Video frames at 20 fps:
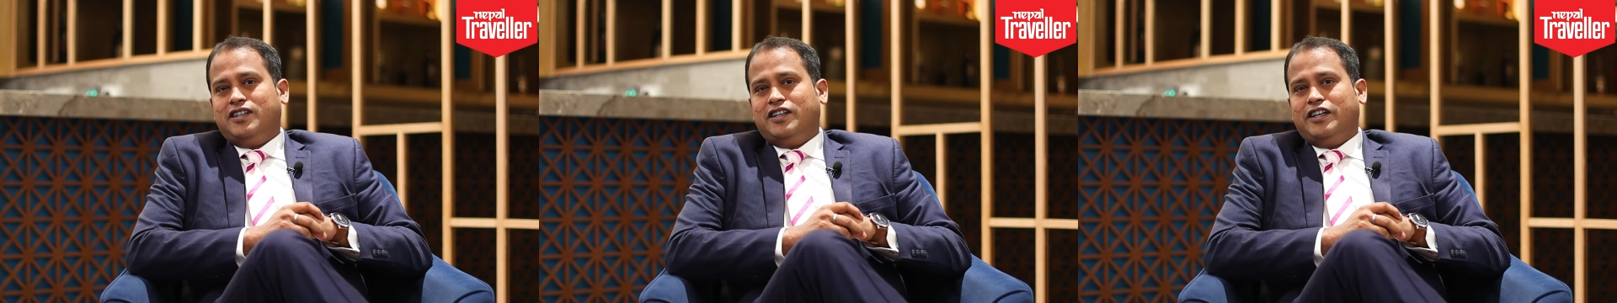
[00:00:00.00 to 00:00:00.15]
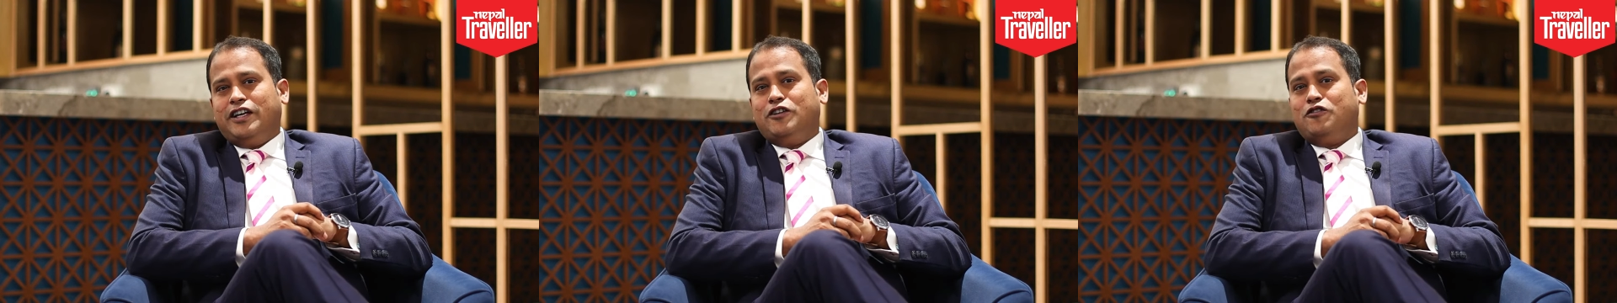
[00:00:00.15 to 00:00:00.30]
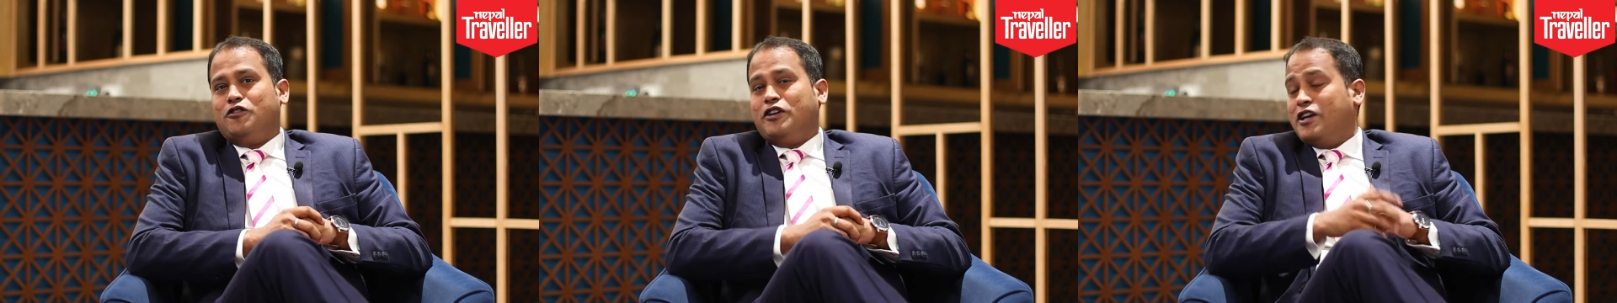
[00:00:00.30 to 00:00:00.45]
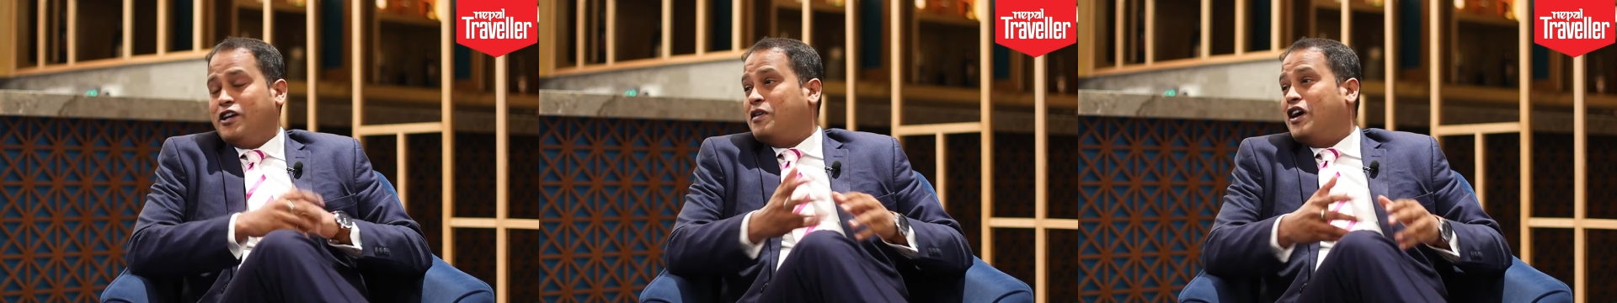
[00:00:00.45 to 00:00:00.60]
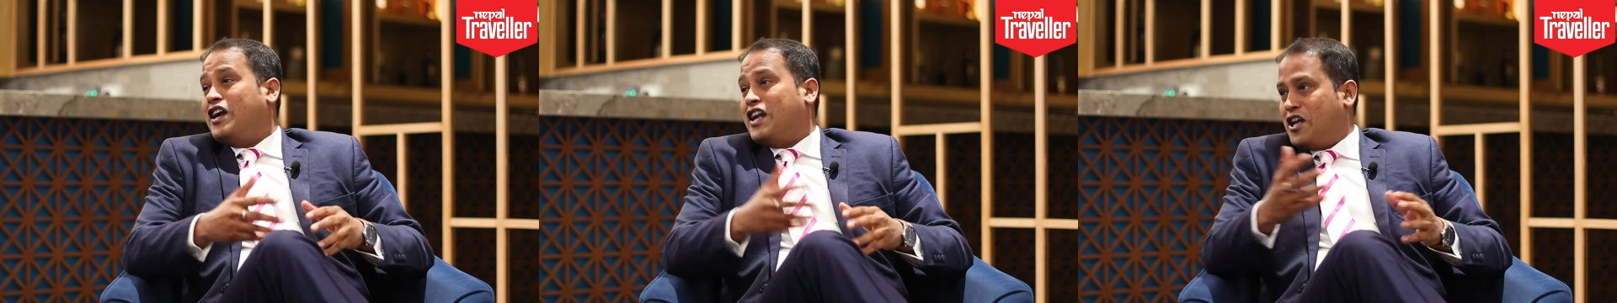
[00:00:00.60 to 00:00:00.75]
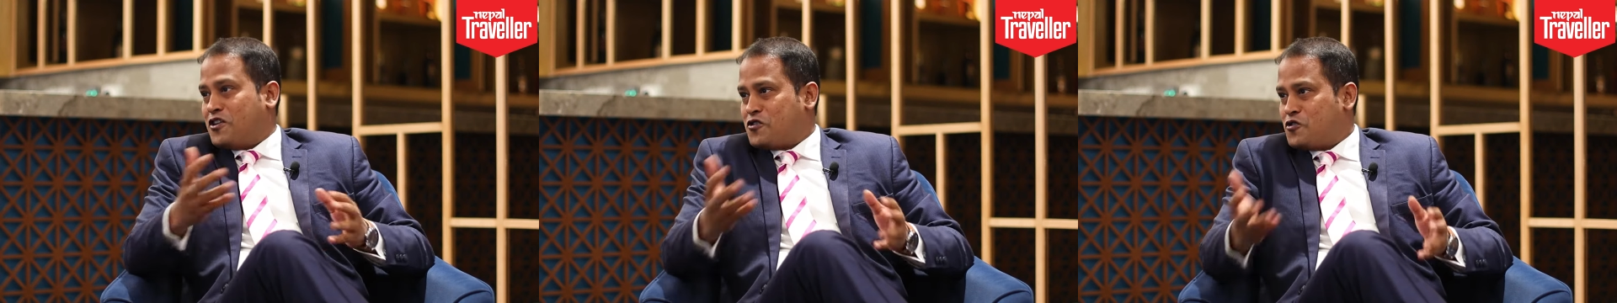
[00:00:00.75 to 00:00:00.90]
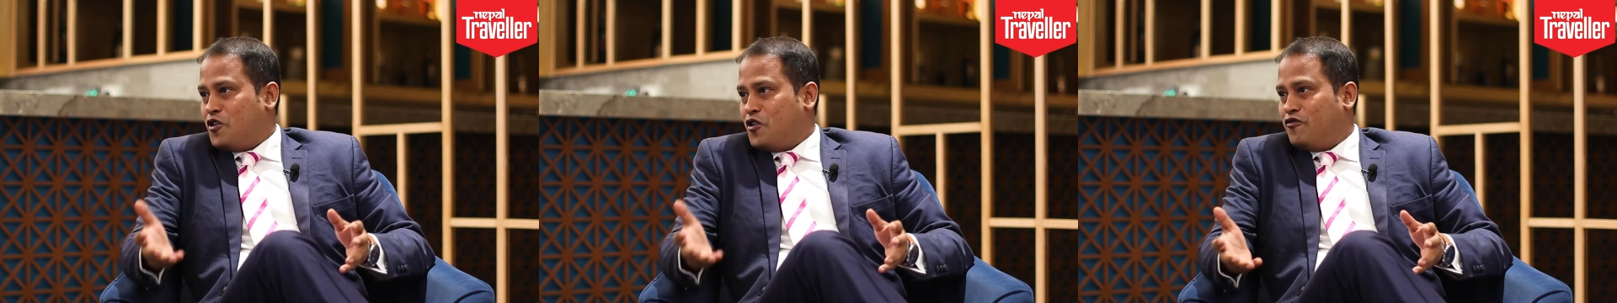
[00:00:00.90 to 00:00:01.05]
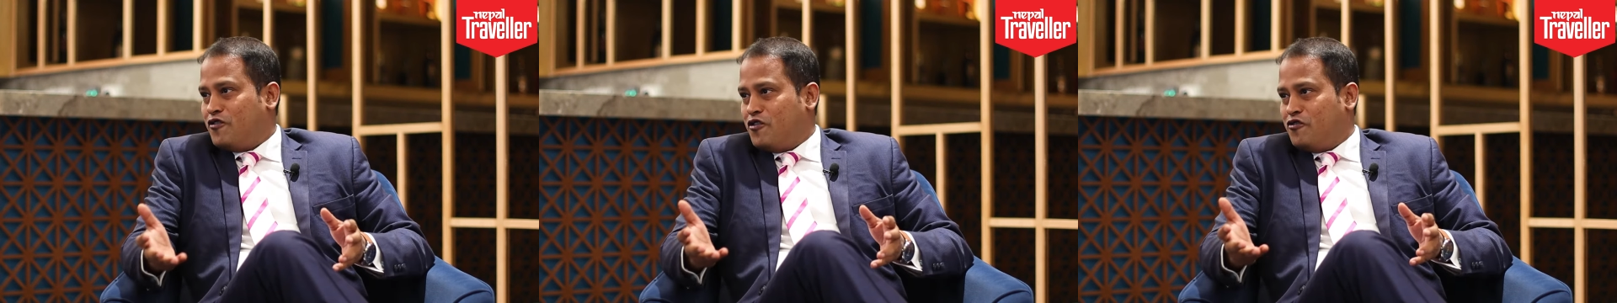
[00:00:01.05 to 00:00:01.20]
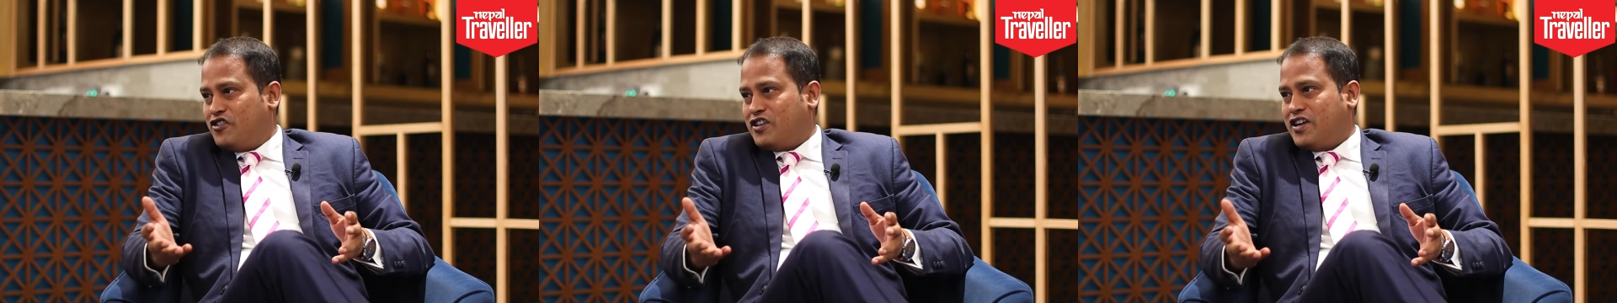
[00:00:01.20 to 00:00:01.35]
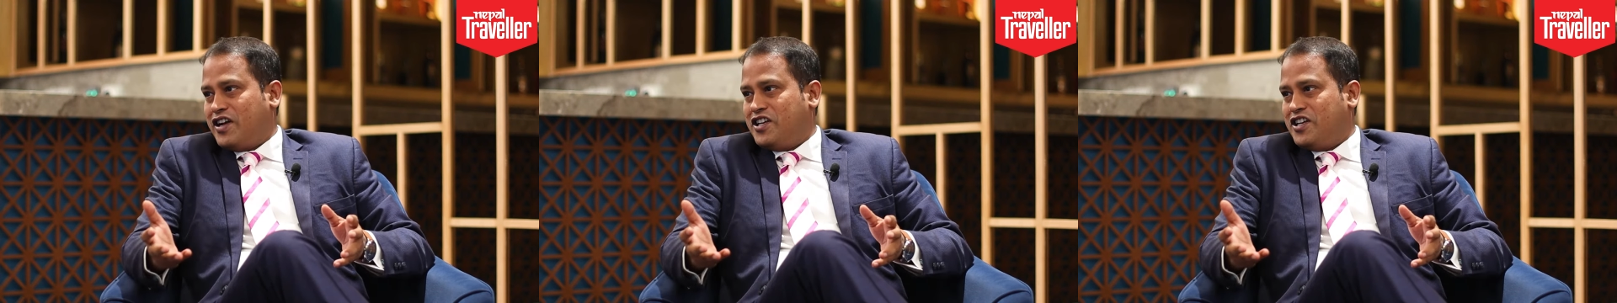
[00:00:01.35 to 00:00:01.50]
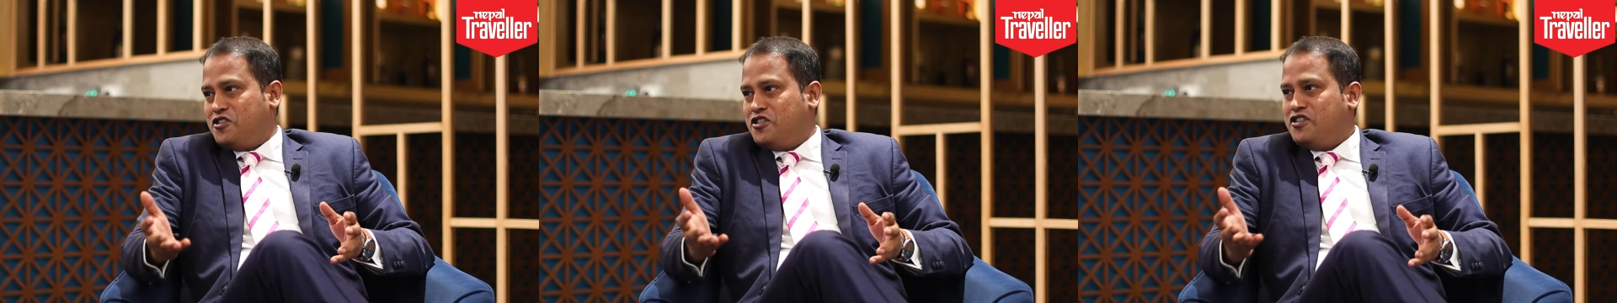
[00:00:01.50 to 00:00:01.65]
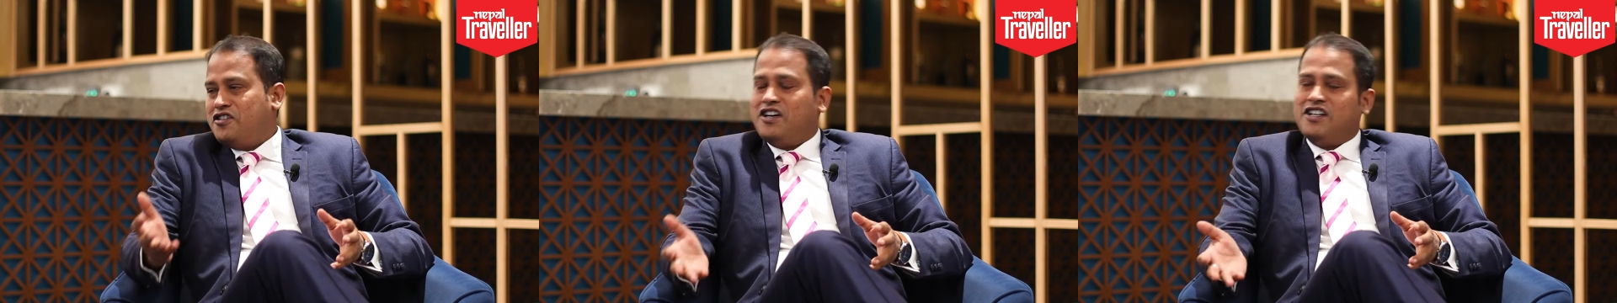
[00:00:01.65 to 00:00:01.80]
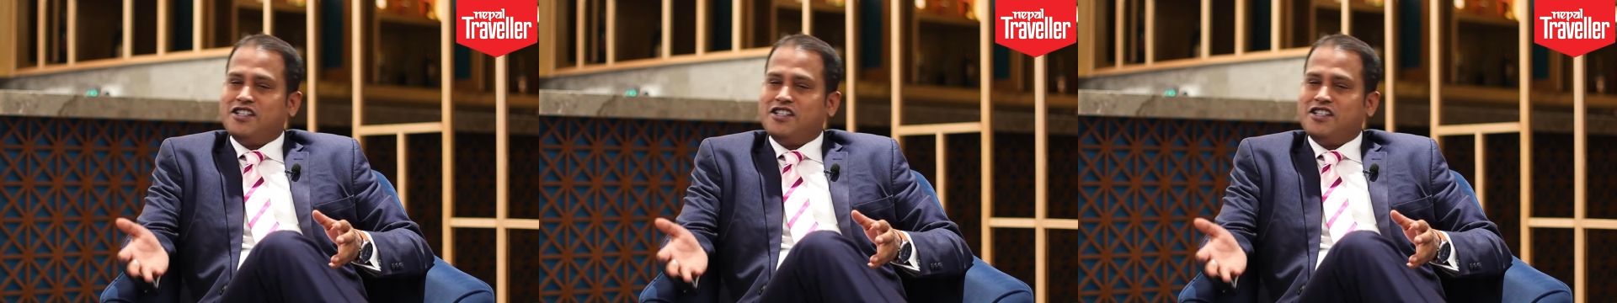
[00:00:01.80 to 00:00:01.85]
you know, Nepal has to offer for IHG,